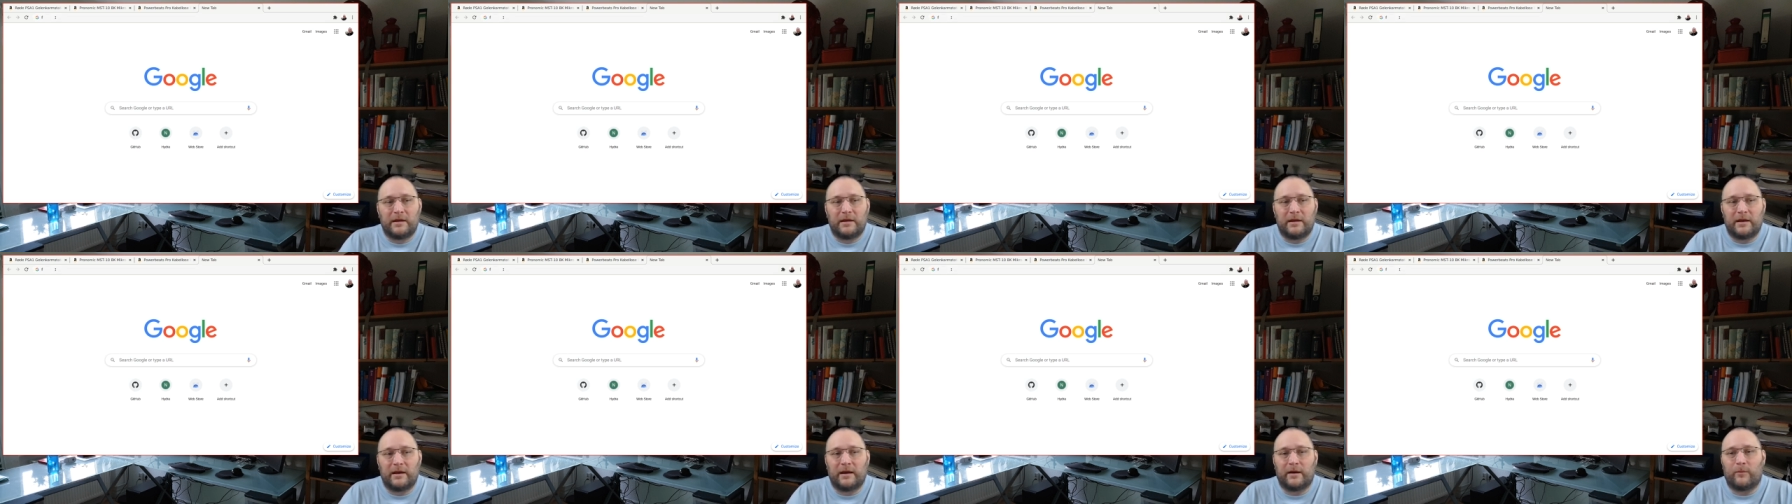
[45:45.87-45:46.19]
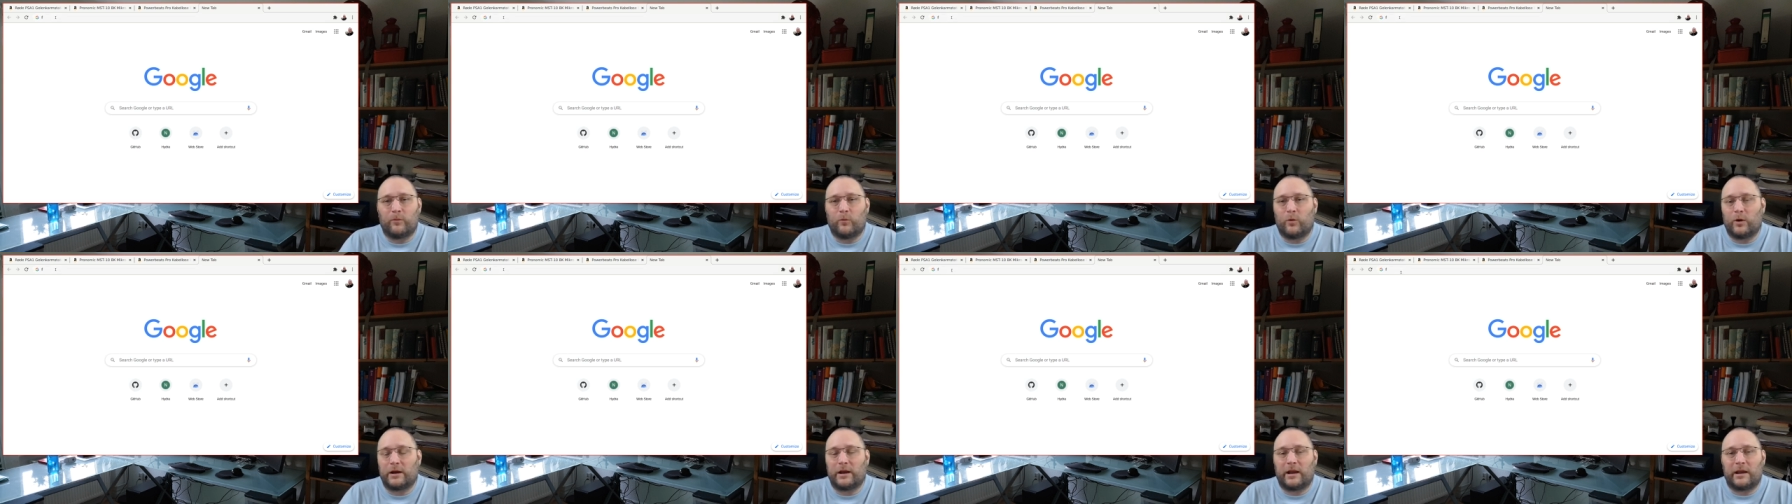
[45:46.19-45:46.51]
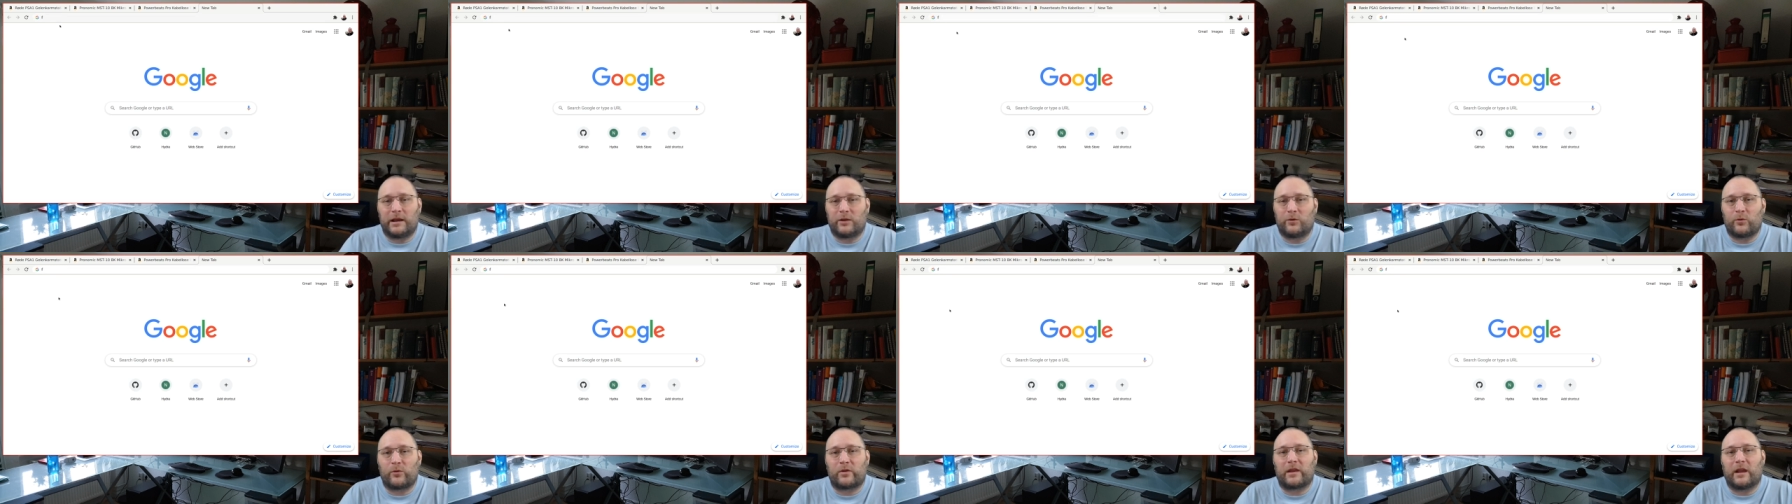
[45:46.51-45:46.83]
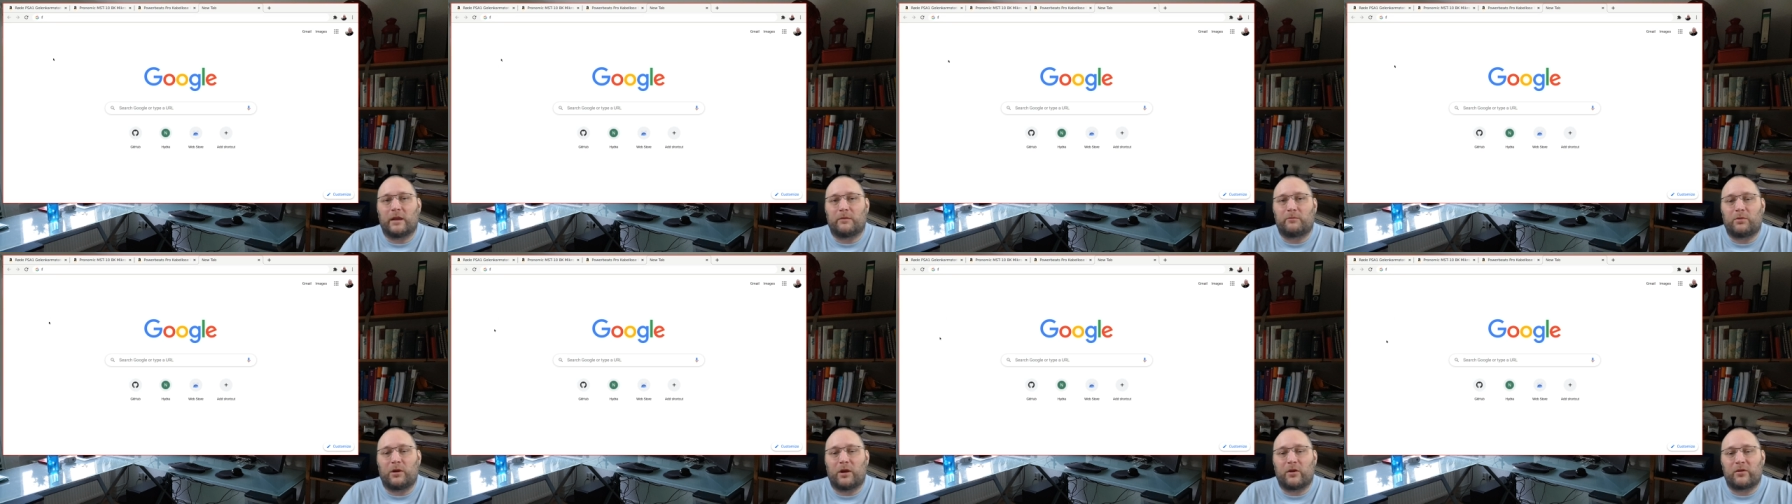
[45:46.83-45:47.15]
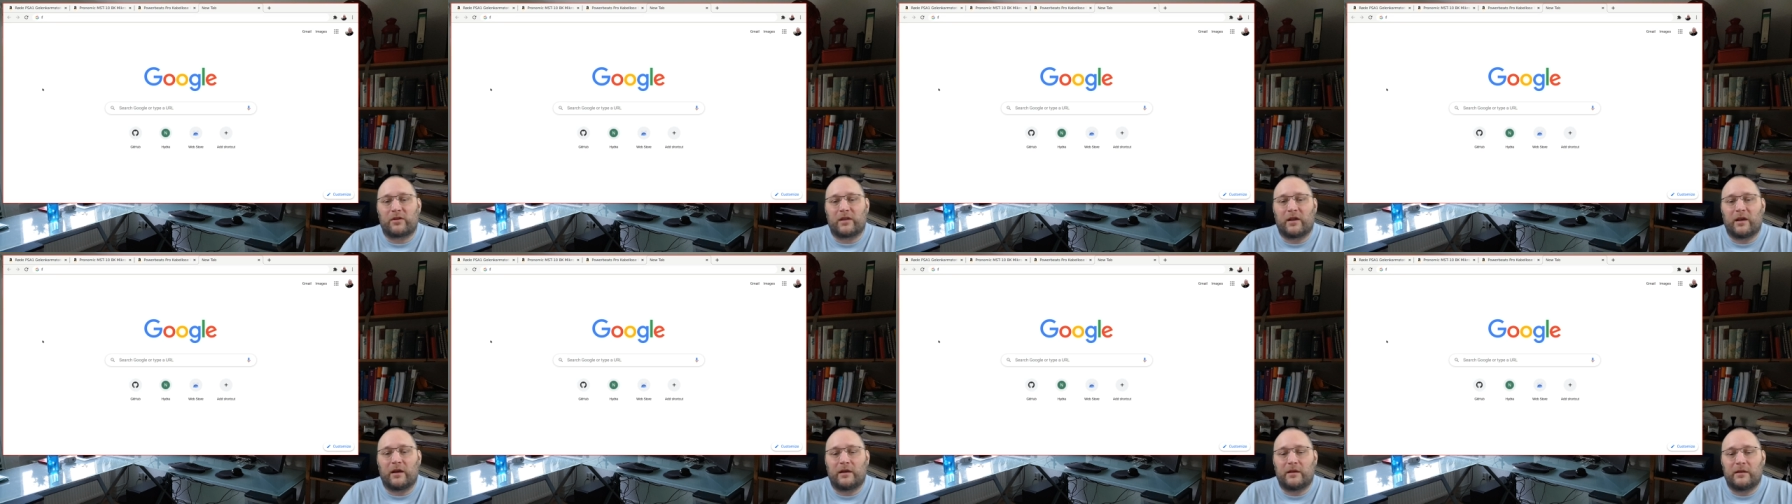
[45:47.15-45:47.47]
um, when I use that
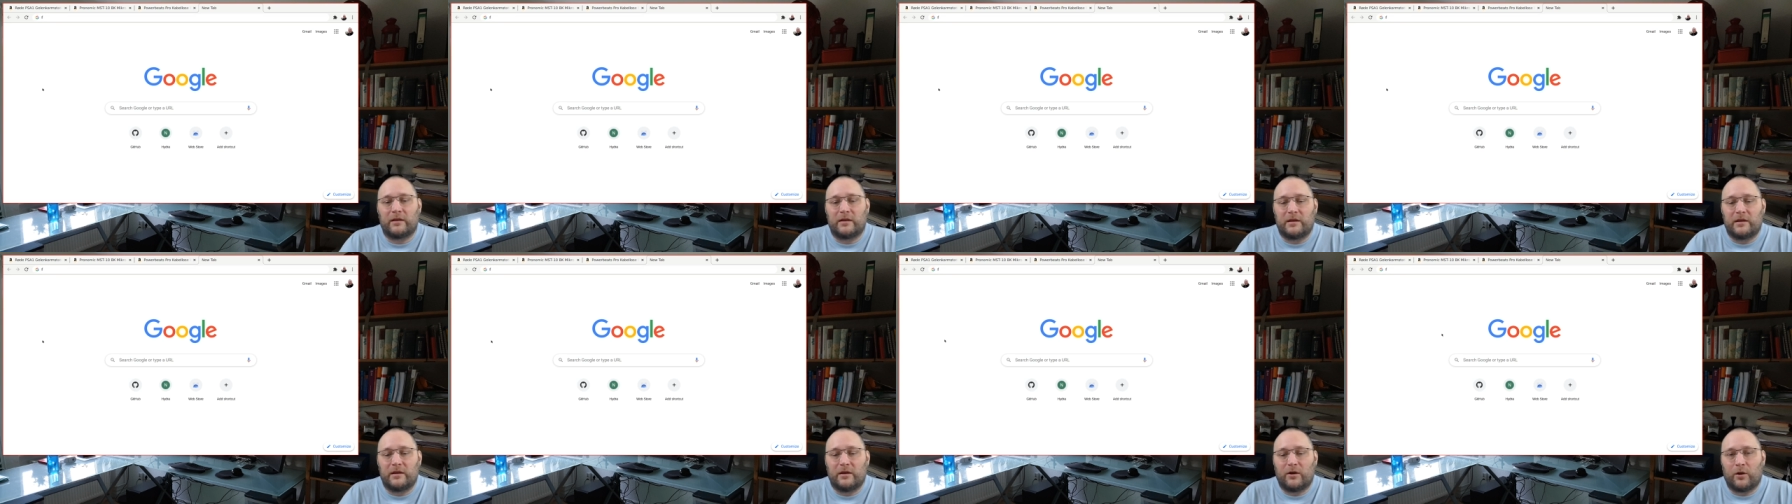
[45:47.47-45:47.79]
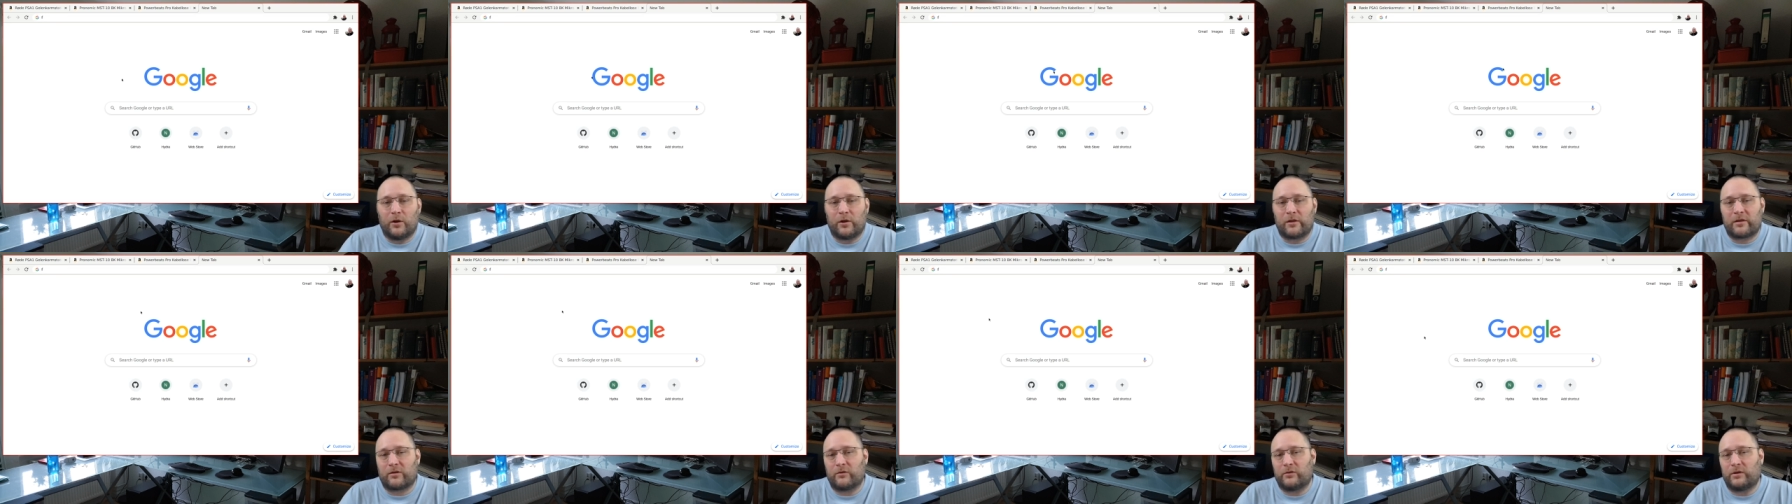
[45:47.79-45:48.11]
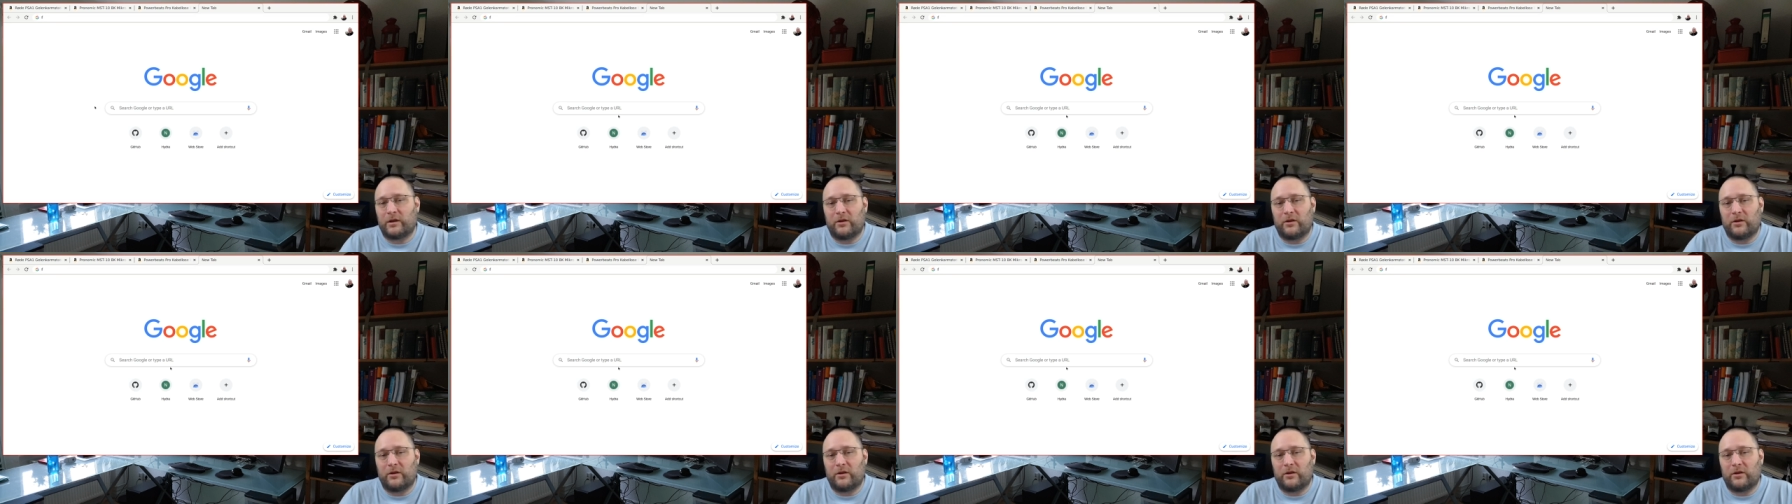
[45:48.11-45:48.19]
browser. Also,